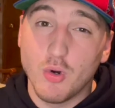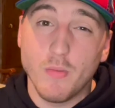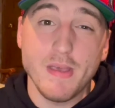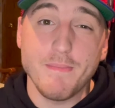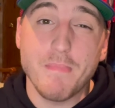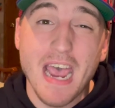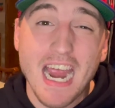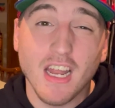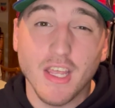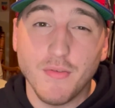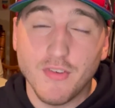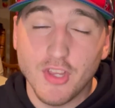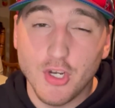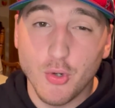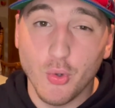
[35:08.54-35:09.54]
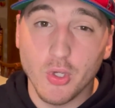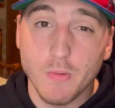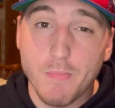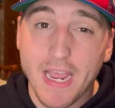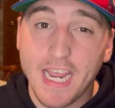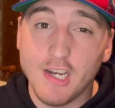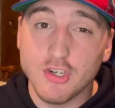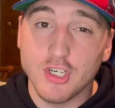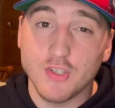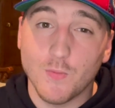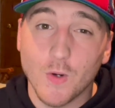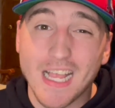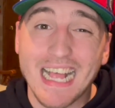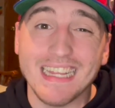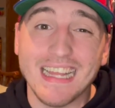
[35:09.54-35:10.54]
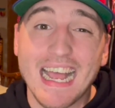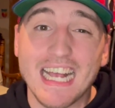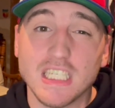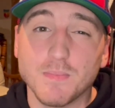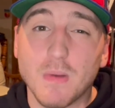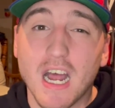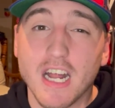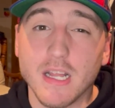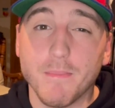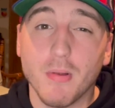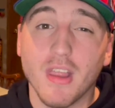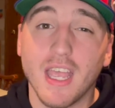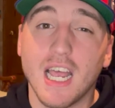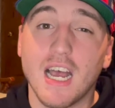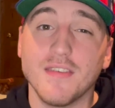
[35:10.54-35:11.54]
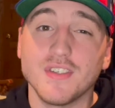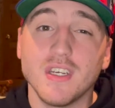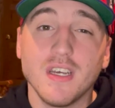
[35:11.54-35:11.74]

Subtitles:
be battling for the New England Patriots for that last spot in the playoffs.